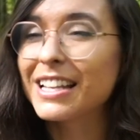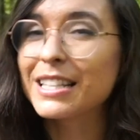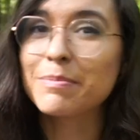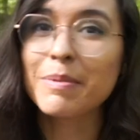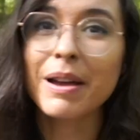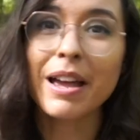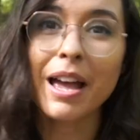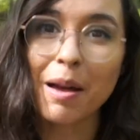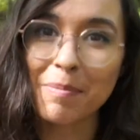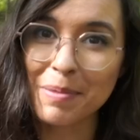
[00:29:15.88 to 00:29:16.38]

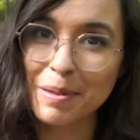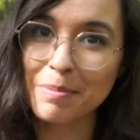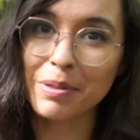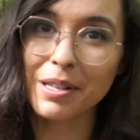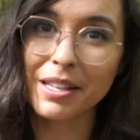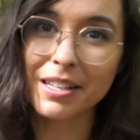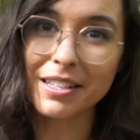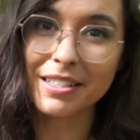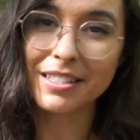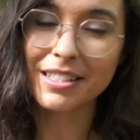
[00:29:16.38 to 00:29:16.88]
my happy
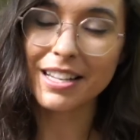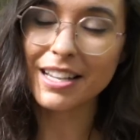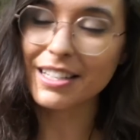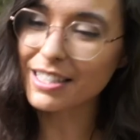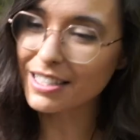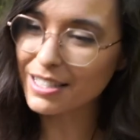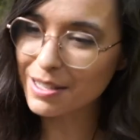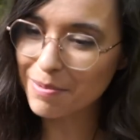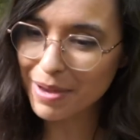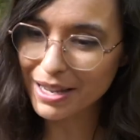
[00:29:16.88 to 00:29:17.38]
place. It
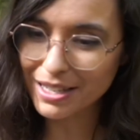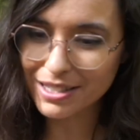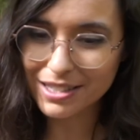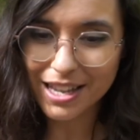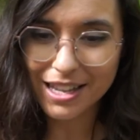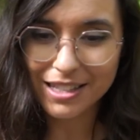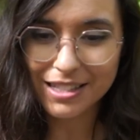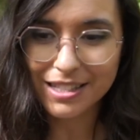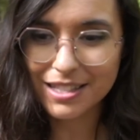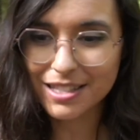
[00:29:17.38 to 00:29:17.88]
doesn't make
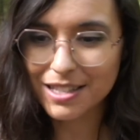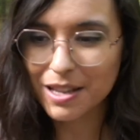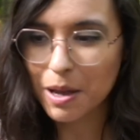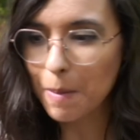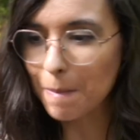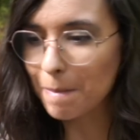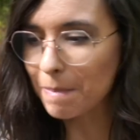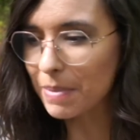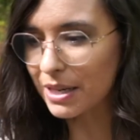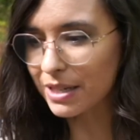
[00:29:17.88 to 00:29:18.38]
sense,
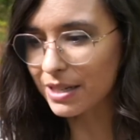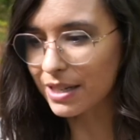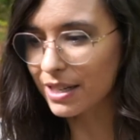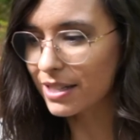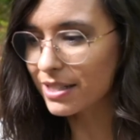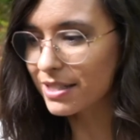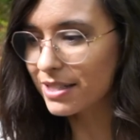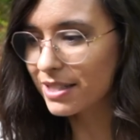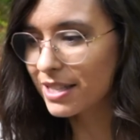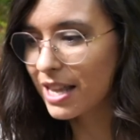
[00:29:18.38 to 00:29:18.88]
but it
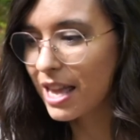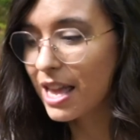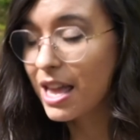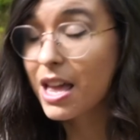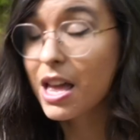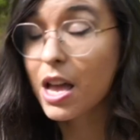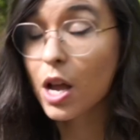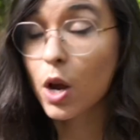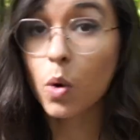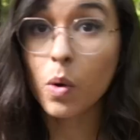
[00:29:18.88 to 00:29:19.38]
is.
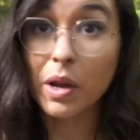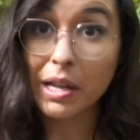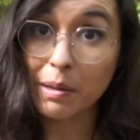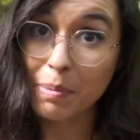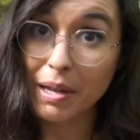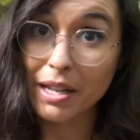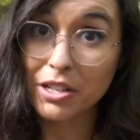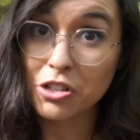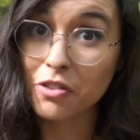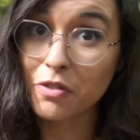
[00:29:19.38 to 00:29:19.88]
Quick
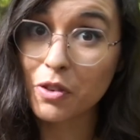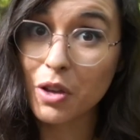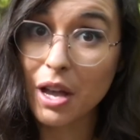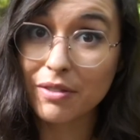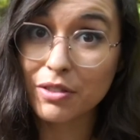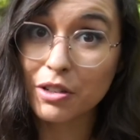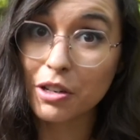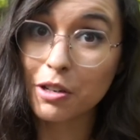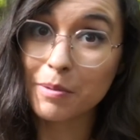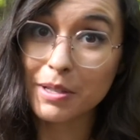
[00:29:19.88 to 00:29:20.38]
pitch, if you
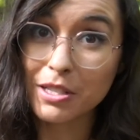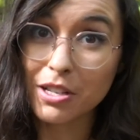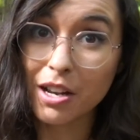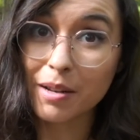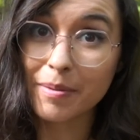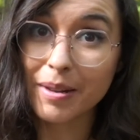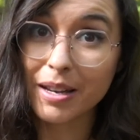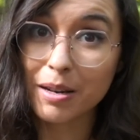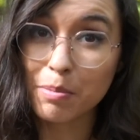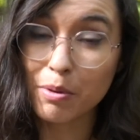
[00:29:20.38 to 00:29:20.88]
haven't heard me talk
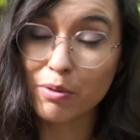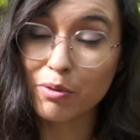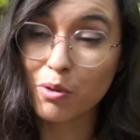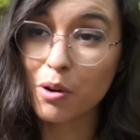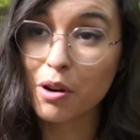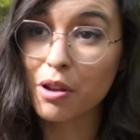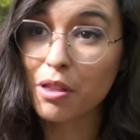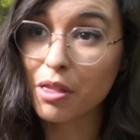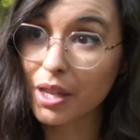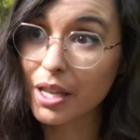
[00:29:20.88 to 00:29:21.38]
about it
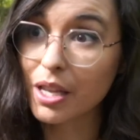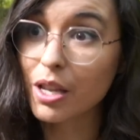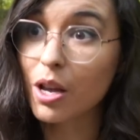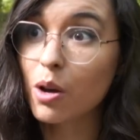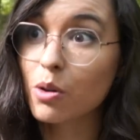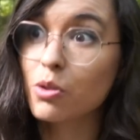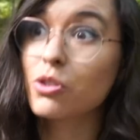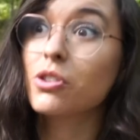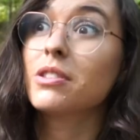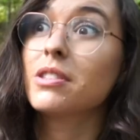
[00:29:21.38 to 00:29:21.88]
before, think
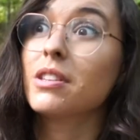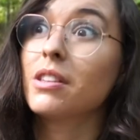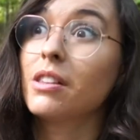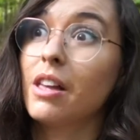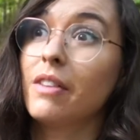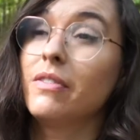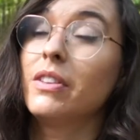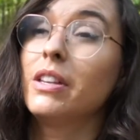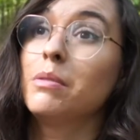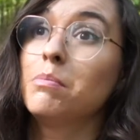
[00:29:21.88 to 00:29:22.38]
Ocean's
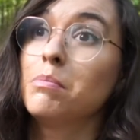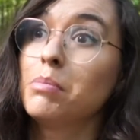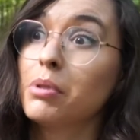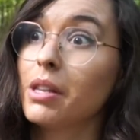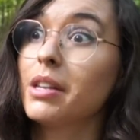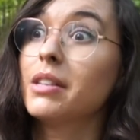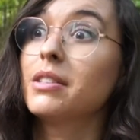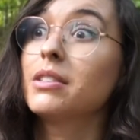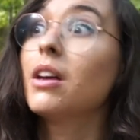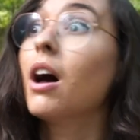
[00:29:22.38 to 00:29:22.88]
11
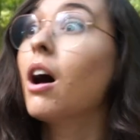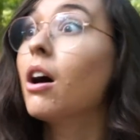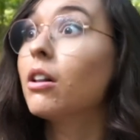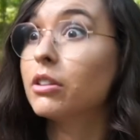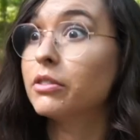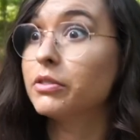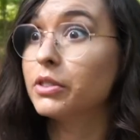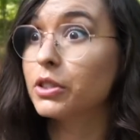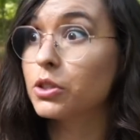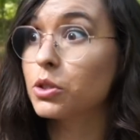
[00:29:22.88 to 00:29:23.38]
plus
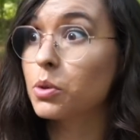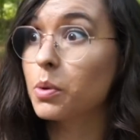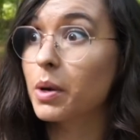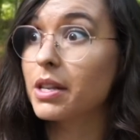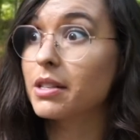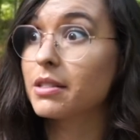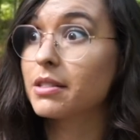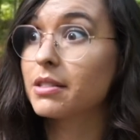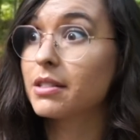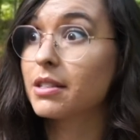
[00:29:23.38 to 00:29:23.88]
Oliver
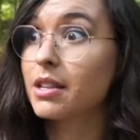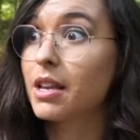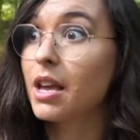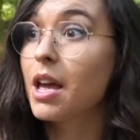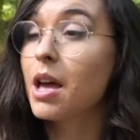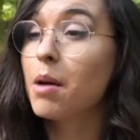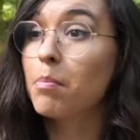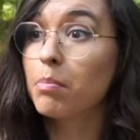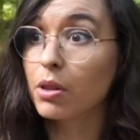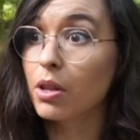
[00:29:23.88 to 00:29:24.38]
Twist
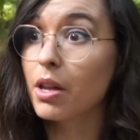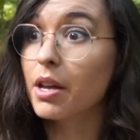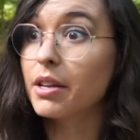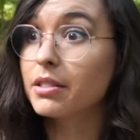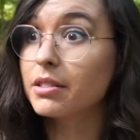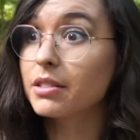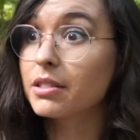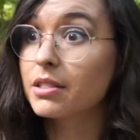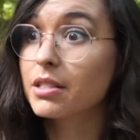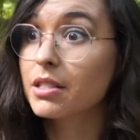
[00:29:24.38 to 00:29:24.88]

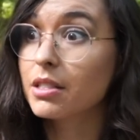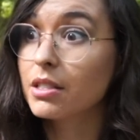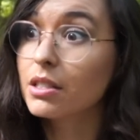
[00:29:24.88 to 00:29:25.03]
plus